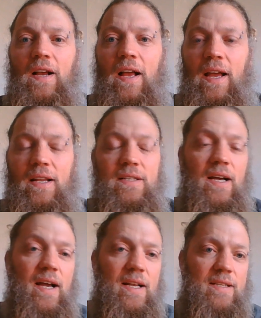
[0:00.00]
And
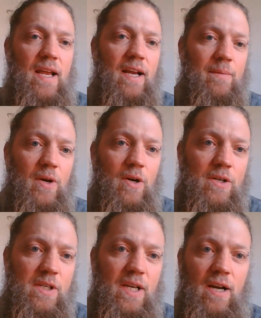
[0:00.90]
I had to take him to
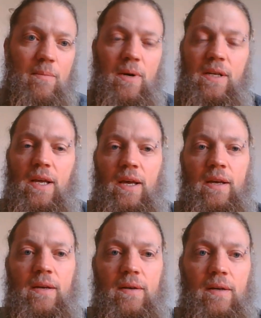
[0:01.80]
urgent care
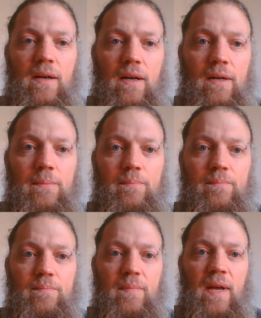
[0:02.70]
Monday
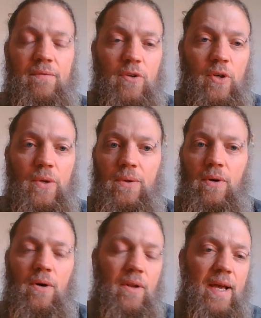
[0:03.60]
afternoon,
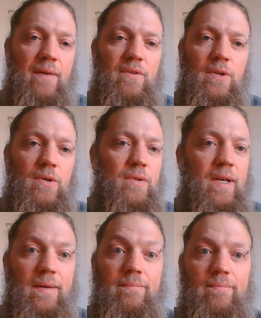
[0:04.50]
early afternoon,
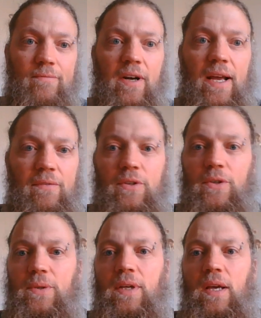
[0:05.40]
like right
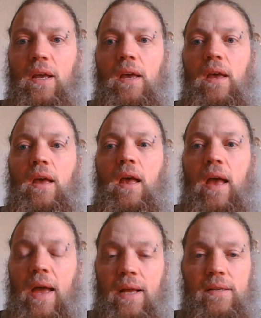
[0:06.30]
afternoon.
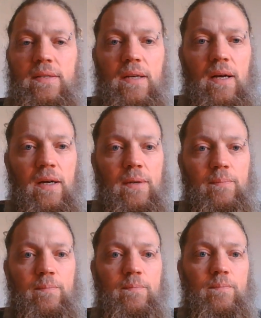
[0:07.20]
And,
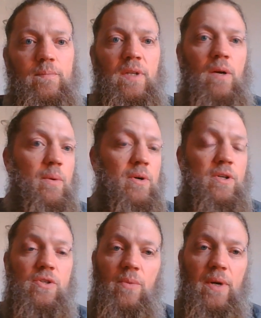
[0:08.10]
you know, we weren't
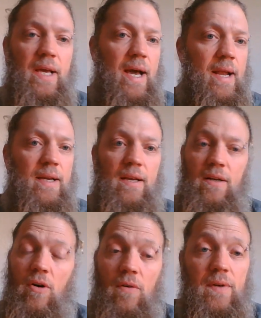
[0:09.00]
sure what he had. I did a
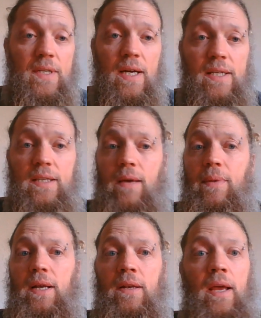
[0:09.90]
COVID test, came
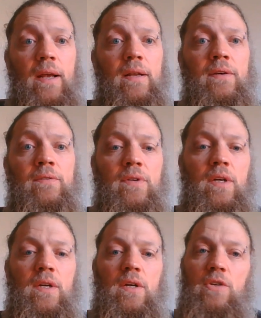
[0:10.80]
back negative.
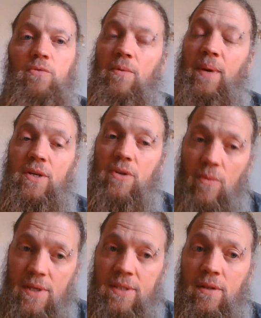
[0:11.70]
Just wanted to make sure it
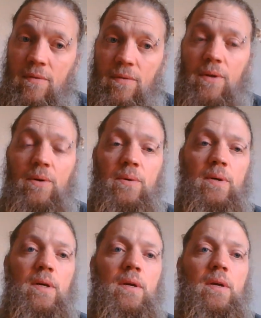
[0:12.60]
wasn't the flu.